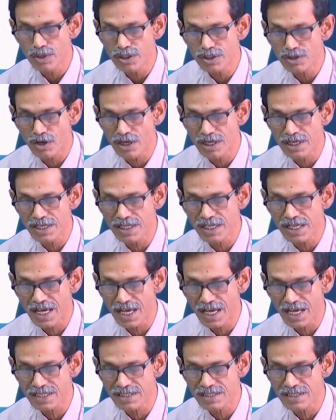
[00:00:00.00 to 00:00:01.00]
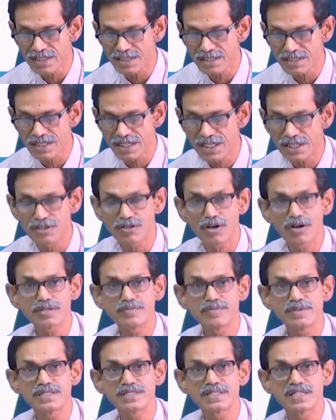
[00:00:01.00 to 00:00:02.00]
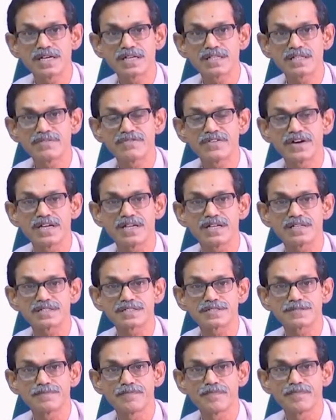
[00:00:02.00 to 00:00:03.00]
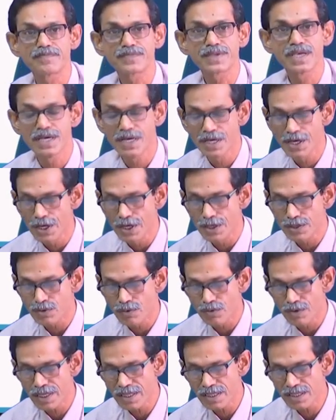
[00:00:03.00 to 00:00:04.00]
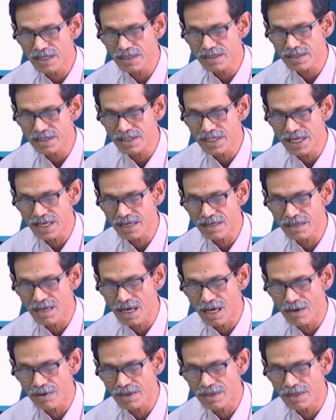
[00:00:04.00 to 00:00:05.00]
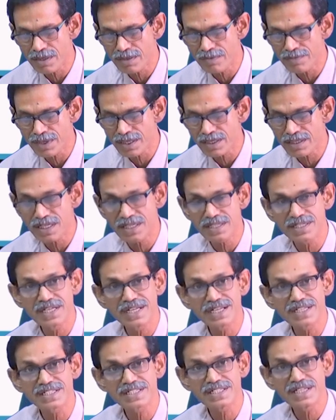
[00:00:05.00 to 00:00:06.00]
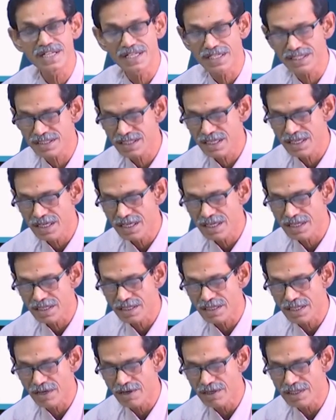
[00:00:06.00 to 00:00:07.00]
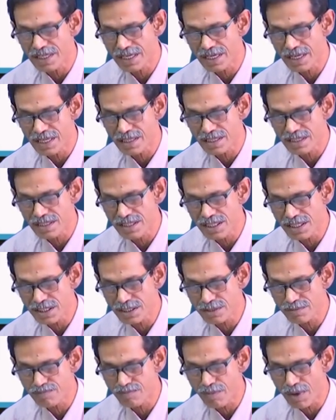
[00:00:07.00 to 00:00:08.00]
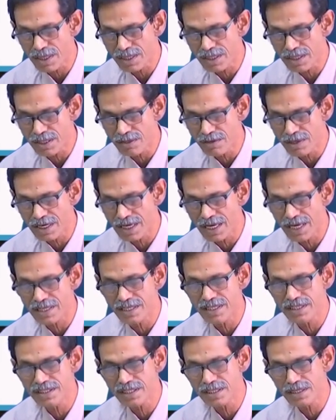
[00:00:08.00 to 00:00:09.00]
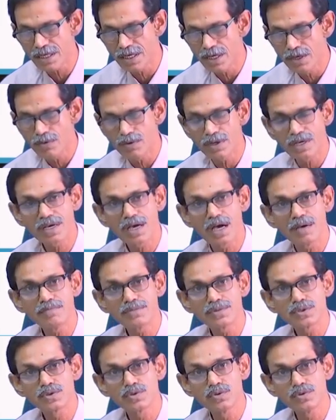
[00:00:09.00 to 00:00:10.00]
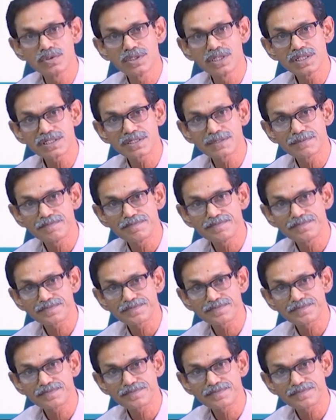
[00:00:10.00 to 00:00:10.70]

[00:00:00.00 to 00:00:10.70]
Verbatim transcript: which already has this red dot, means they are the virus. So, when they take our infected dead cells, they will take, and this particular antigen will come through this